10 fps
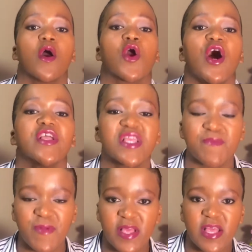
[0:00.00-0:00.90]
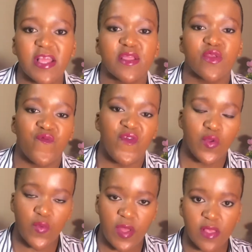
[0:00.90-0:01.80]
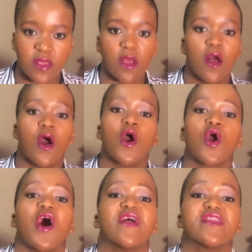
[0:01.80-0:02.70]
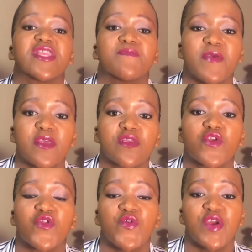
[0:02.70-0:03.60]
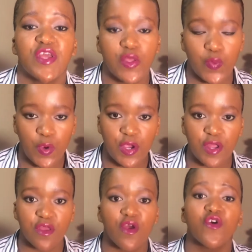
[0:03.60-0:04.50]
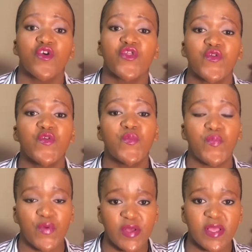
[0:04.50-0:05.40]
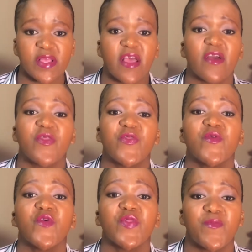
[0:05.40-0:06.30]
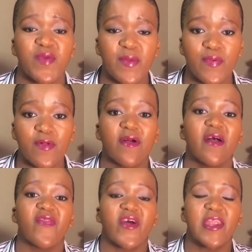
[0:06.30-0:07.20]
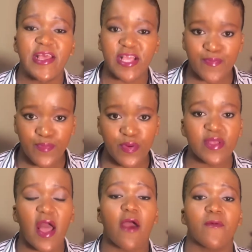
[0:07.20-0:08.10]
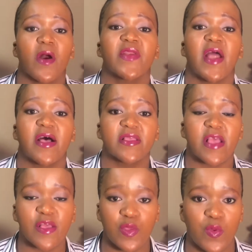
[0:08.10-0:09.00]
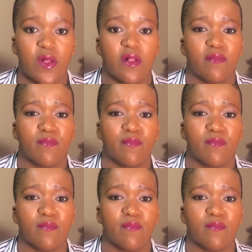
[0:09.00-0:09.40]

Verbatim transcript: God speaks in different ways. God speaks through His Word, through books, and through the people that He has put around us as well.